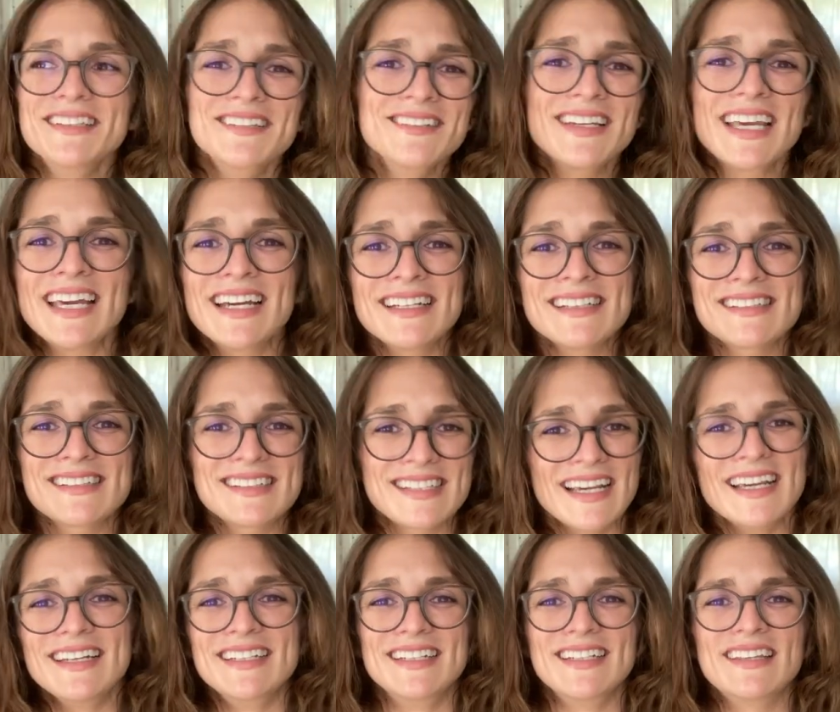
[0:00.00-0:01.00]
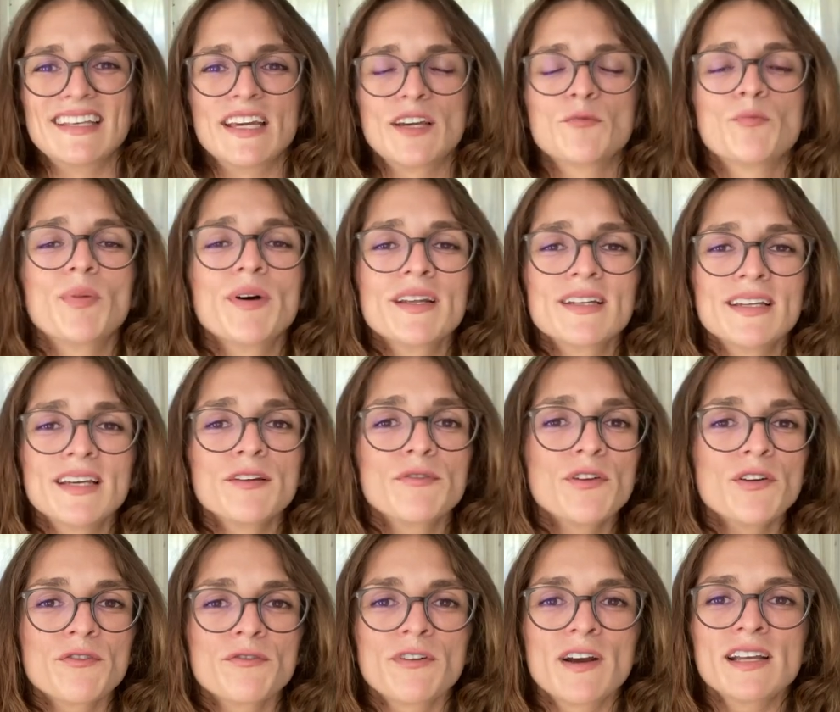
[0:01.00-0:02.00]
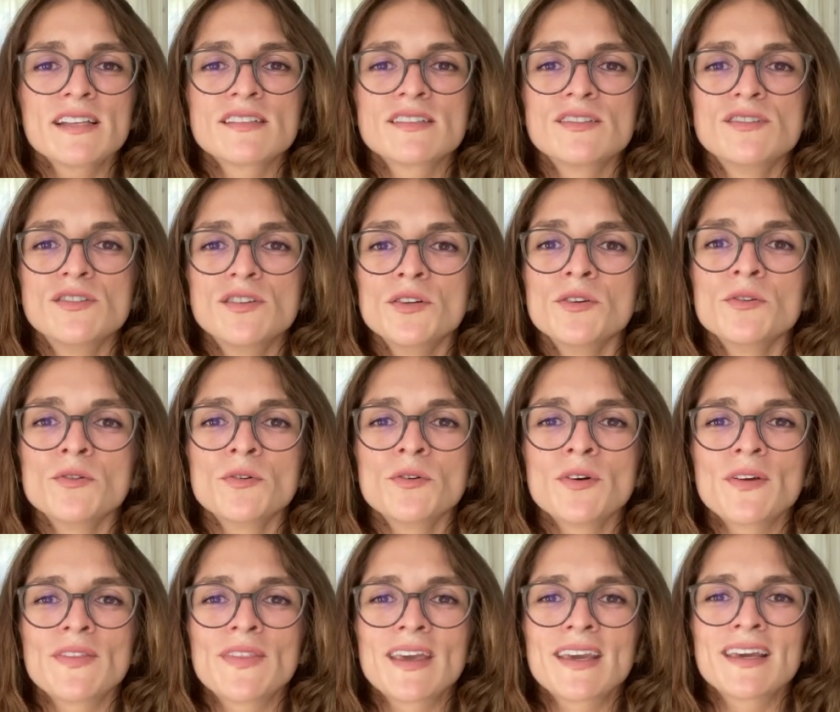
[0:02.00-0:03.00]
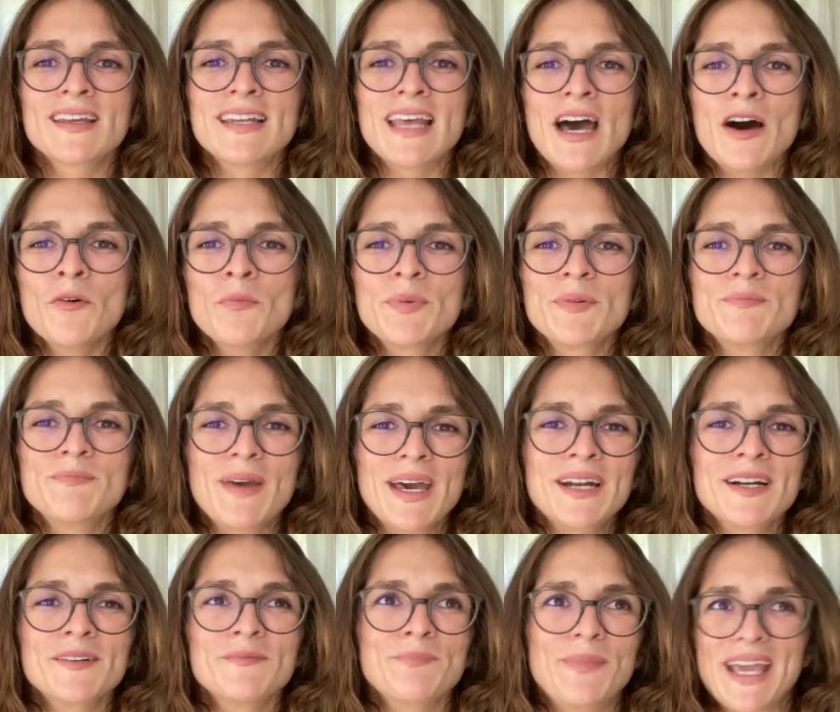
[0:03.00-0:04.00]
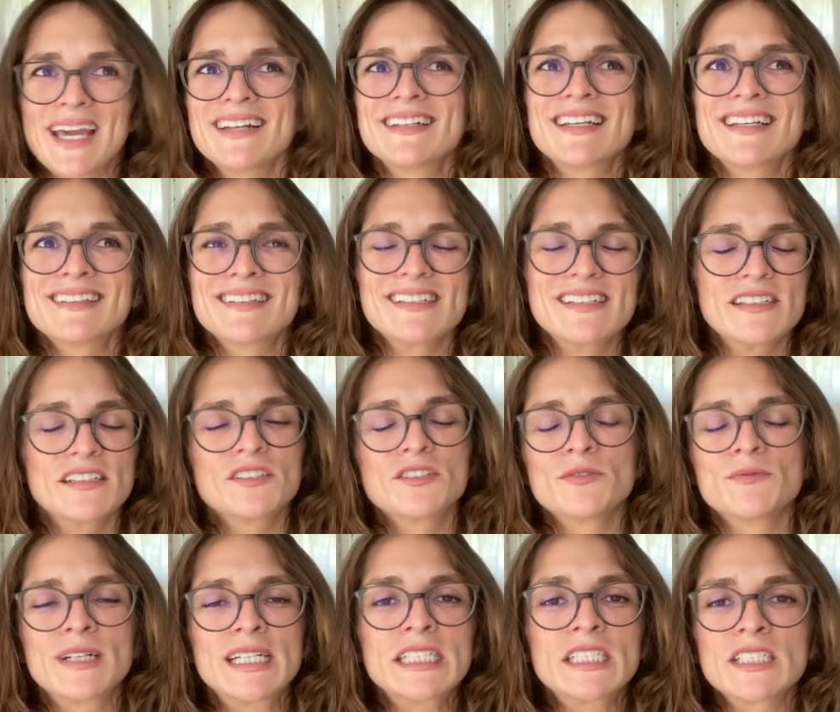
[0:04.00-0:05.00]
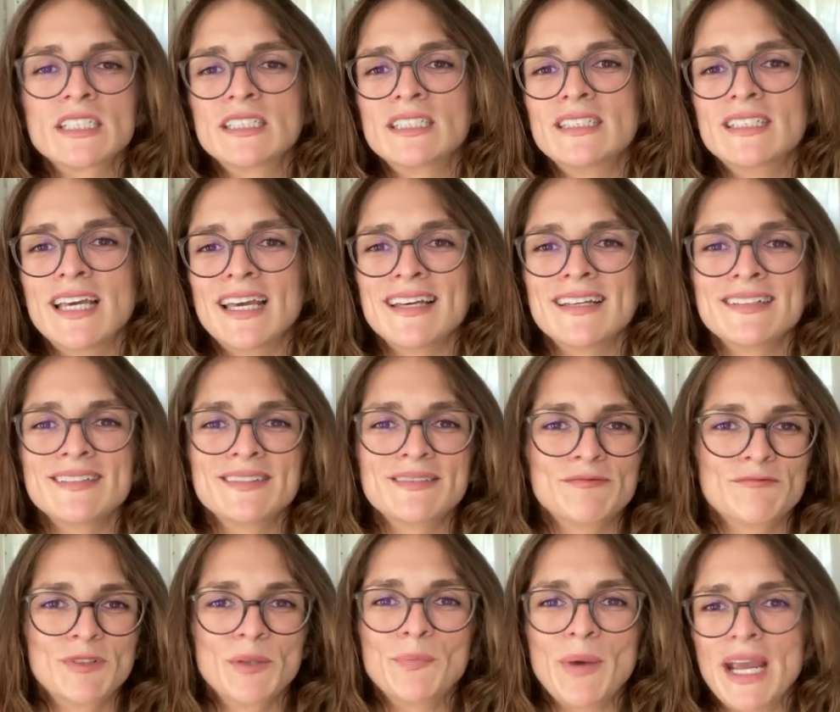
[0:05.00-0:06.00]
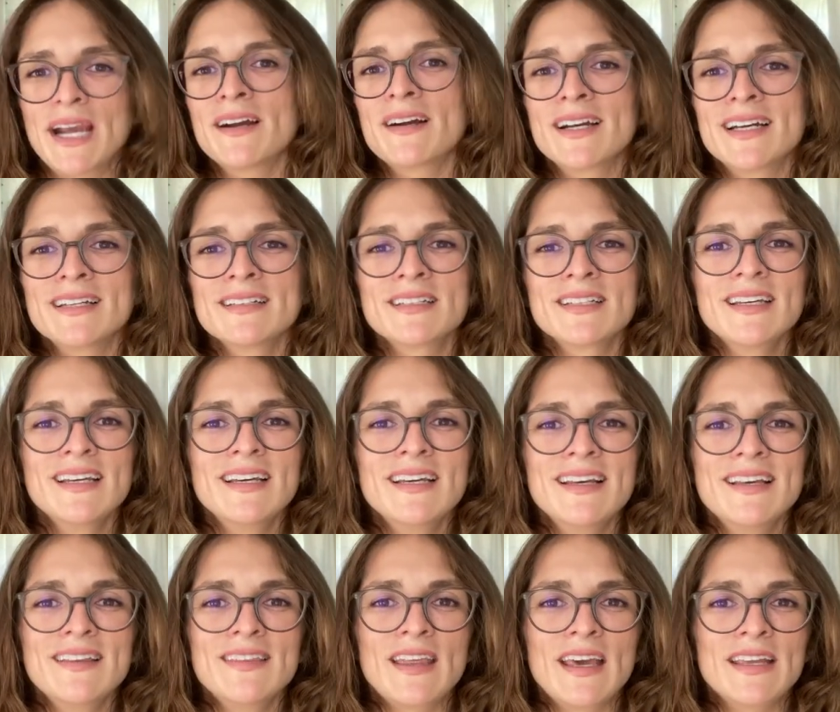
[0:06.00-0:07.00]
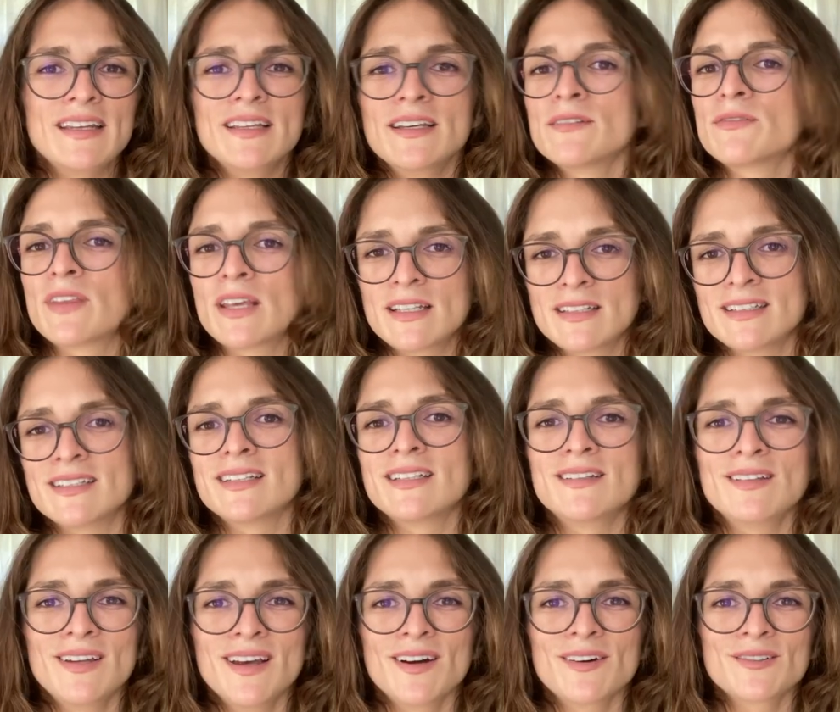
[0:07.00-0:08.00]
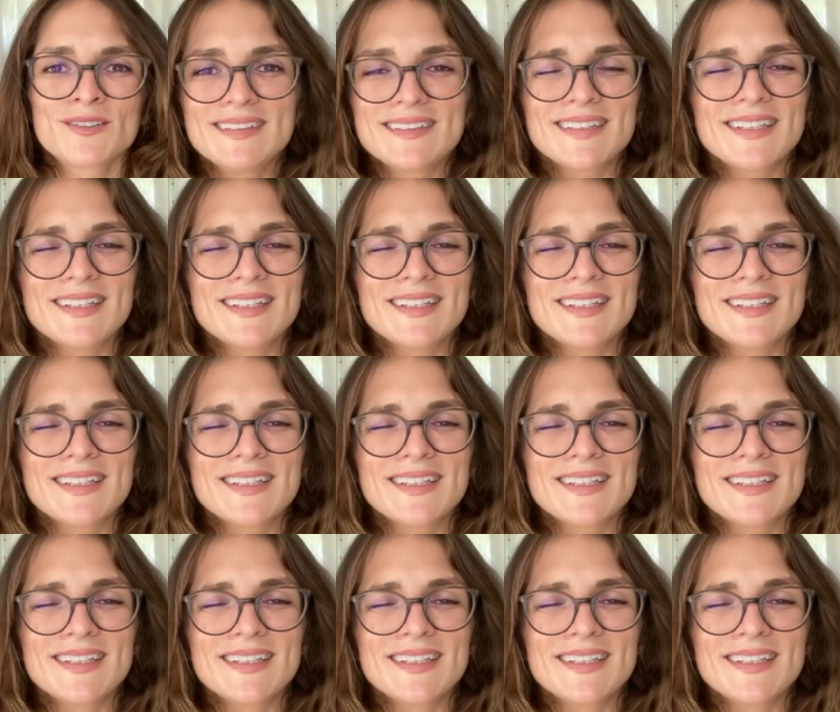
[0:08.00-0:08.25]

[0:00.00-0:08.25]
You can't say anything, but if your friends knew, they can help better band-aid the situation and repair it than if they didn't know.